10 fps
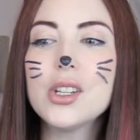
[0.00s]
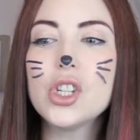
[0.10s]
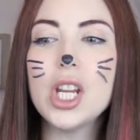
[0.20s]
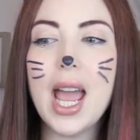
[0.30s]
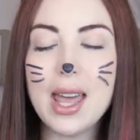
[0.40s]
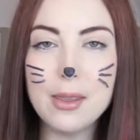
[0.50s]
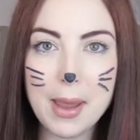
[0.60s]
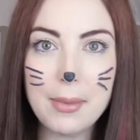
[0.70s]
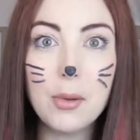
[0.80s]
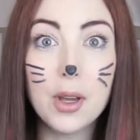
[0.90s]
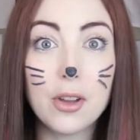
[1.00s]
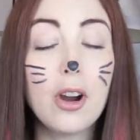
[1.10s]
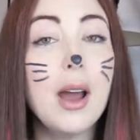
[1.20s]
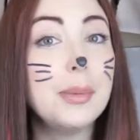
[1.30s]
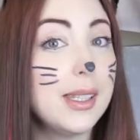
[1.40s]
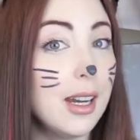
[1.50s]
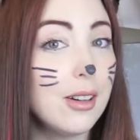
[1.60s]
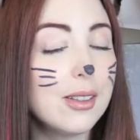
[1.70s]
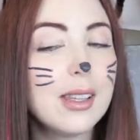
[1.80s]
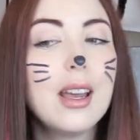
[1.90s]
she had the baby with her
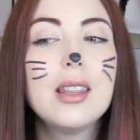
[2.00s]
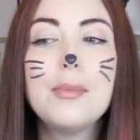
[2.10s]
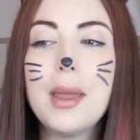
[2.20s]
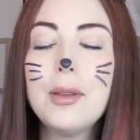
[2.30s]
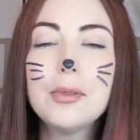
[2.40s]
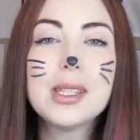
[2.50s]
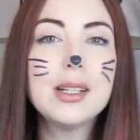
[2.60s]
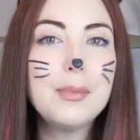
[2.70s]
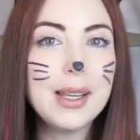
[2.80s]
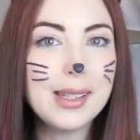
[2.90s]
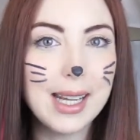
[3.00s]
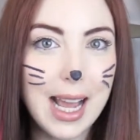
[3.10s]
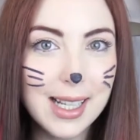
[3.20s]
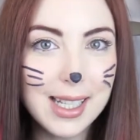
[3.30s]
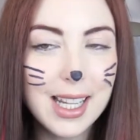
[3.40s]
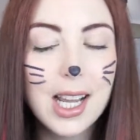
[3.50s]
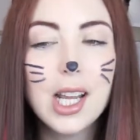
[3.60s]
upstairs. The baby was in a bassinet.